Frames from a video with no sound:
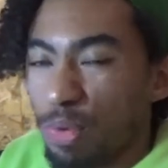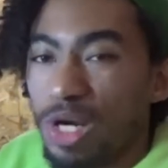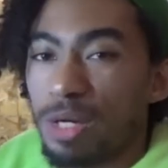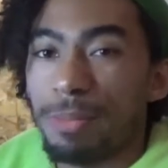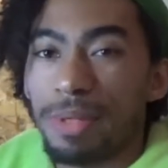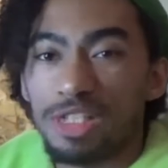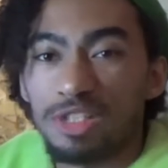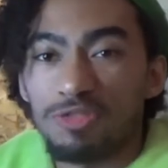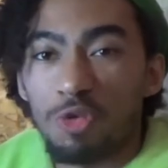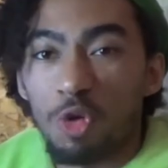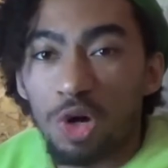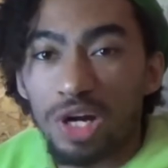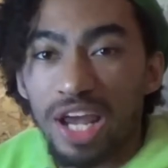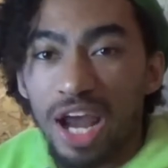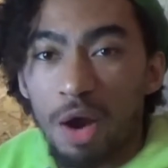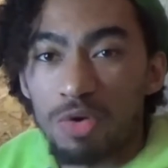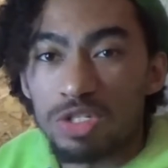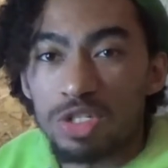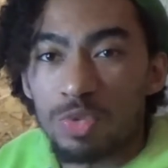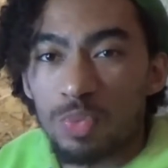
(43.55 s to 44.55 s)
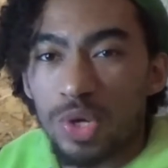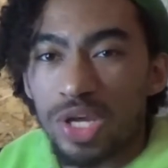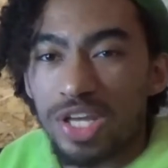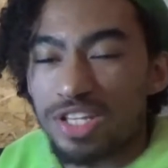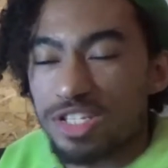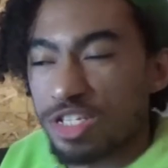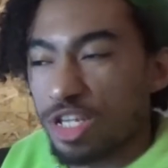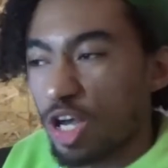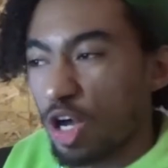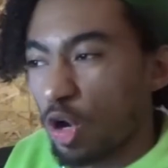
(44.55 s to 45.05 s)
pretty much 40 hours a
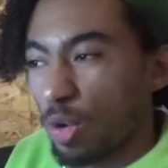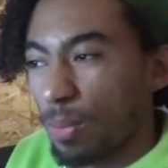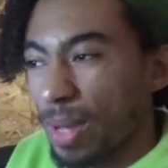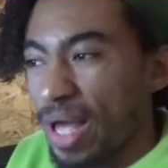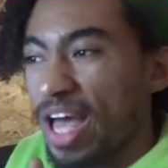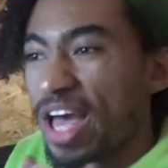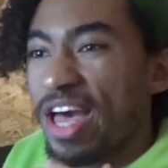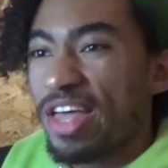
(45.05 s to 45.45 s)
week, so